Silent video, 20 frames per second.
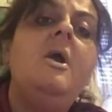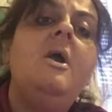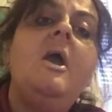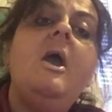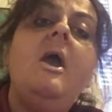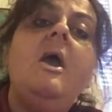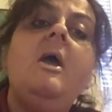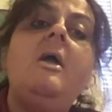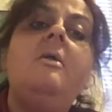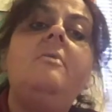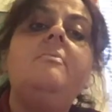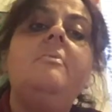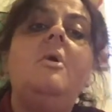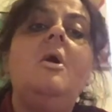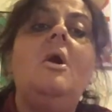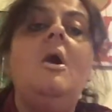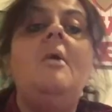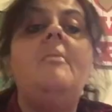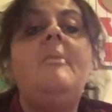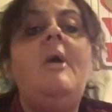And
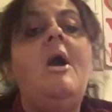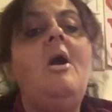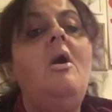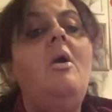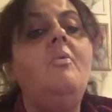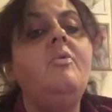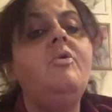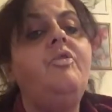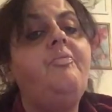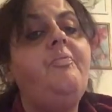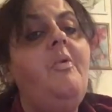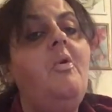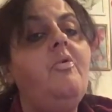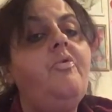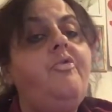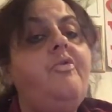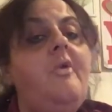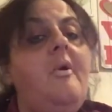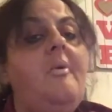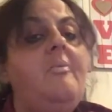um, I always
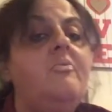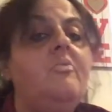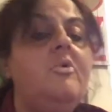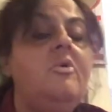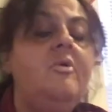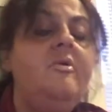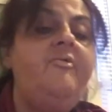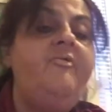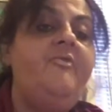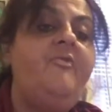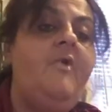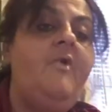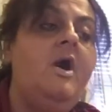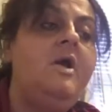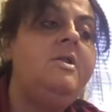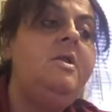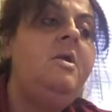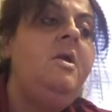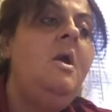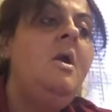post something really
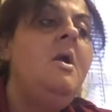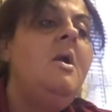fun.